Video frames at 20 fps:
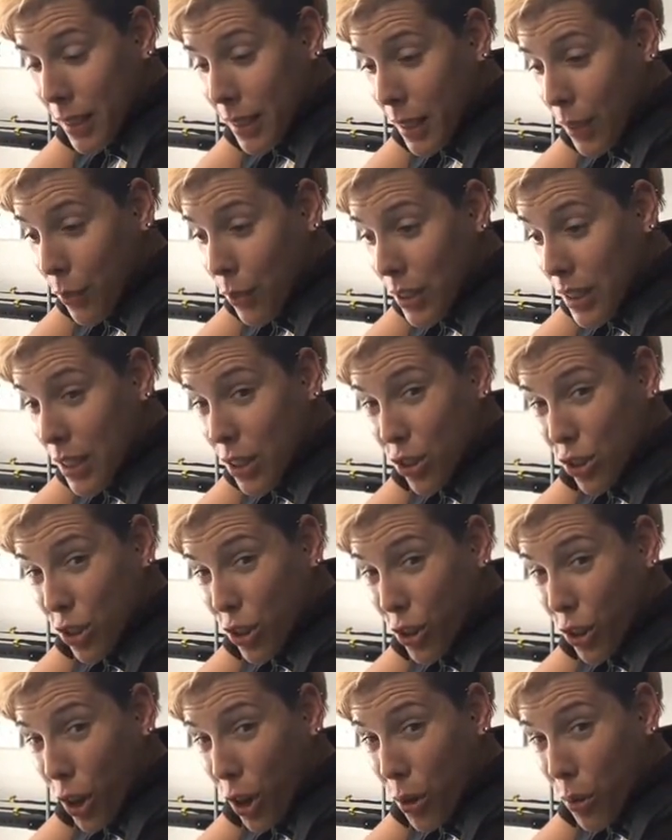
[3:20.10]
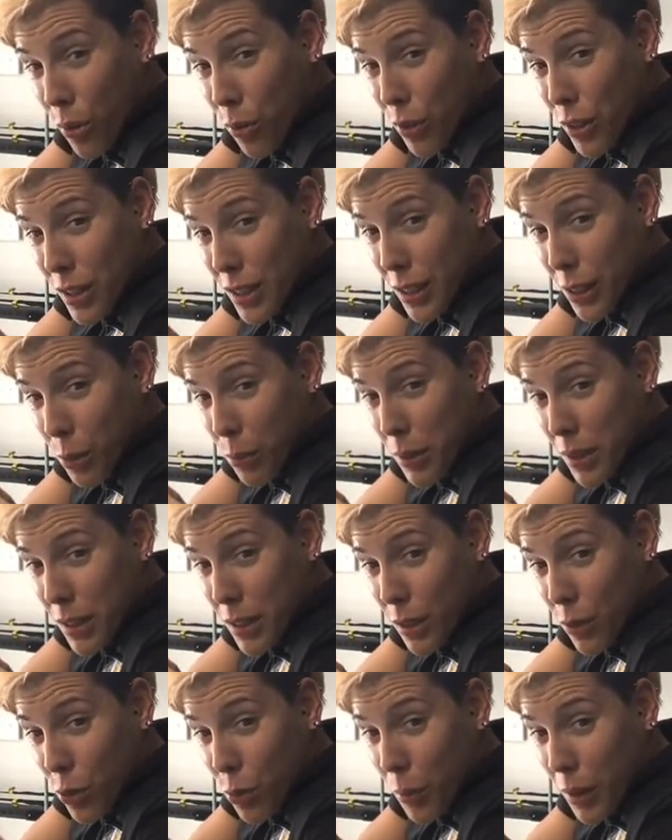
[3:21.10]
If it needs to go, if it's a little bit
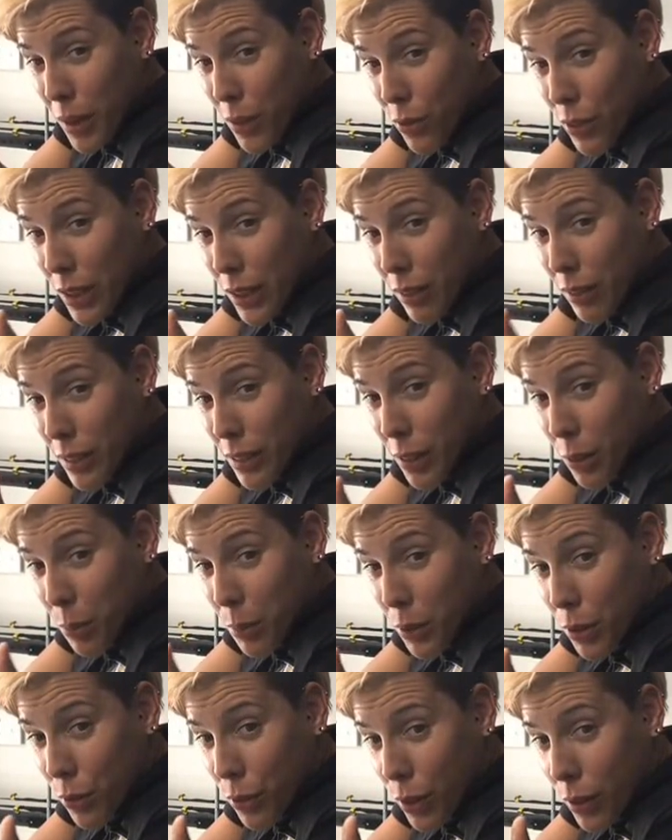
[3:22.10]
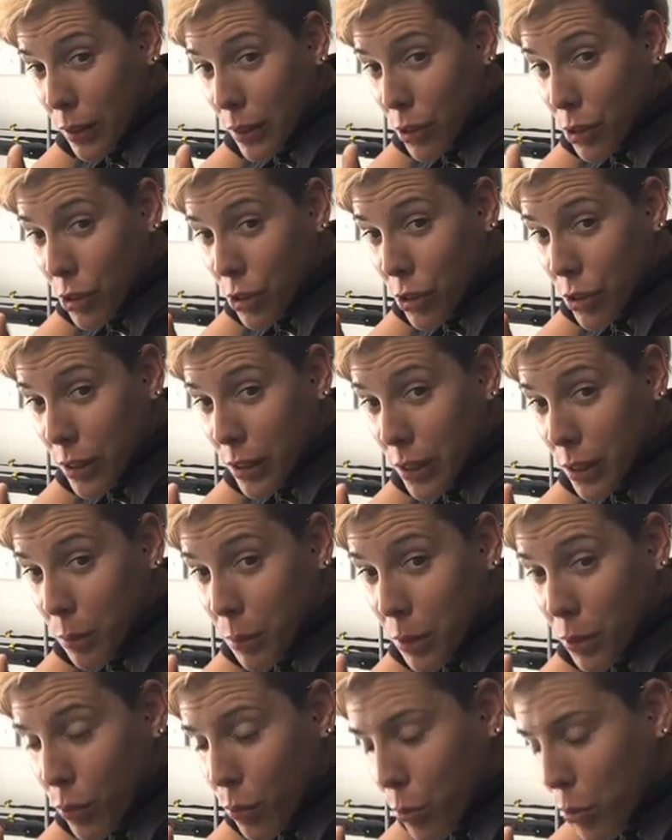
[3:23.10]
stiff, you might even hear a little bit of
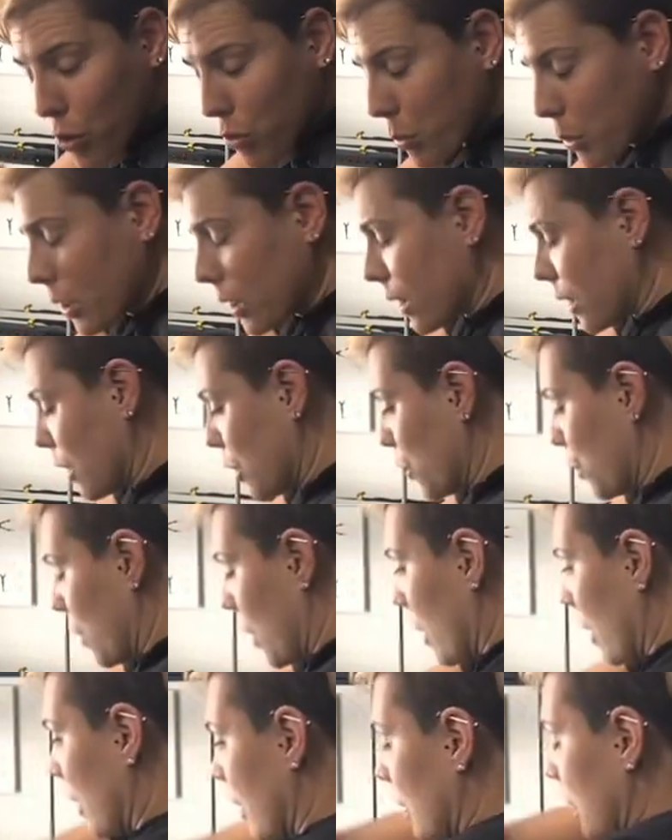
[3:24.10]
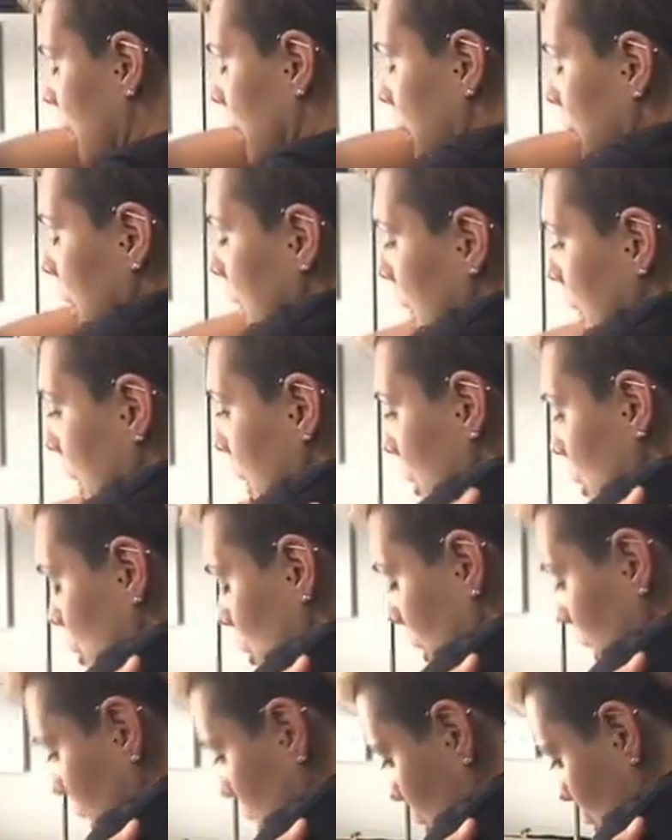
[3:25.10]
a movement. That's fine. So
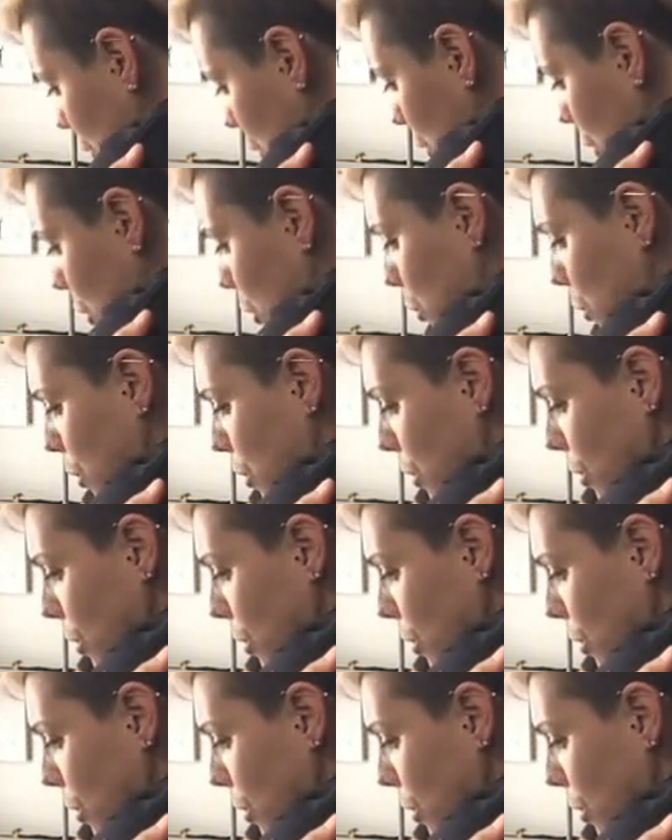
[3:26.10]
that's the first one.